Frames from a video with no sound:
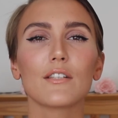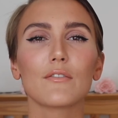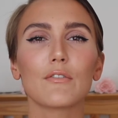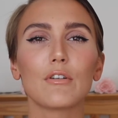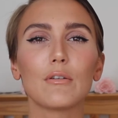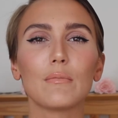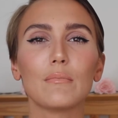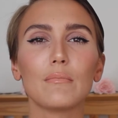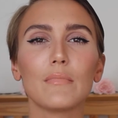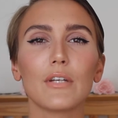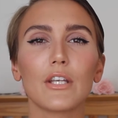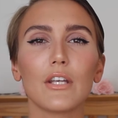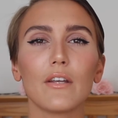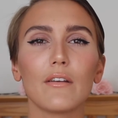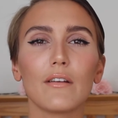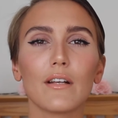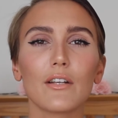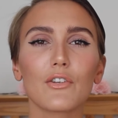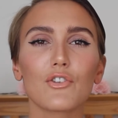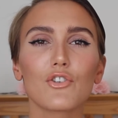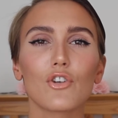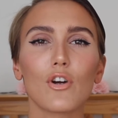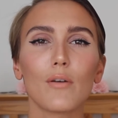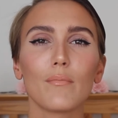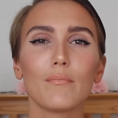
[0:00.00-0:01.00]
it's from a cute
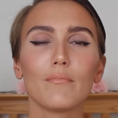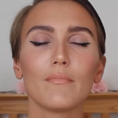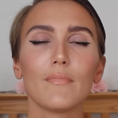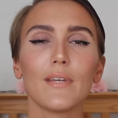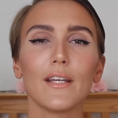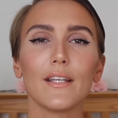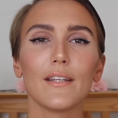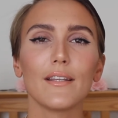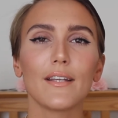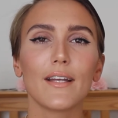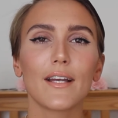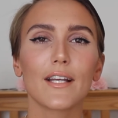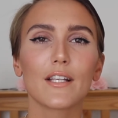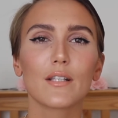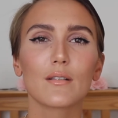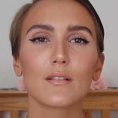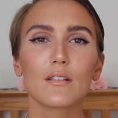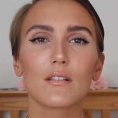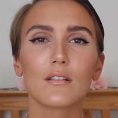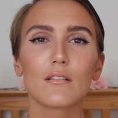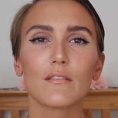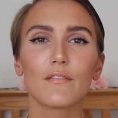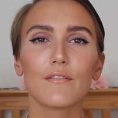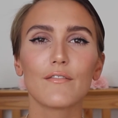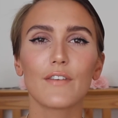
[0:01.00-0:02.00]
little shop in the
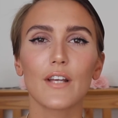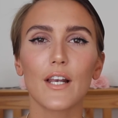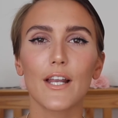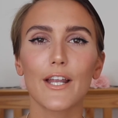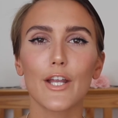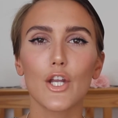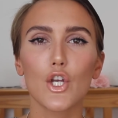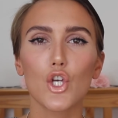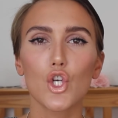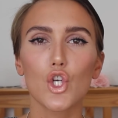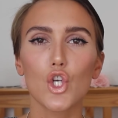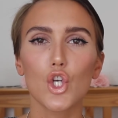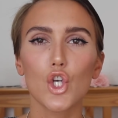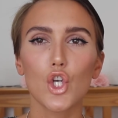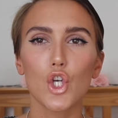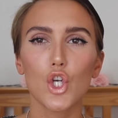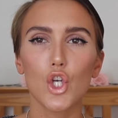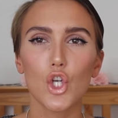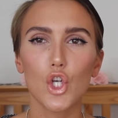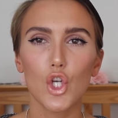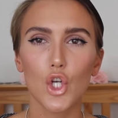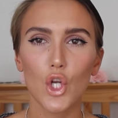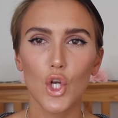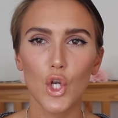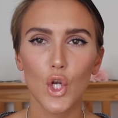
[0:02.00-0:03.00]
next
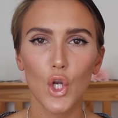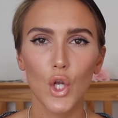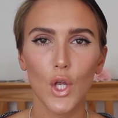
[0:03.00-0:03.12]
village.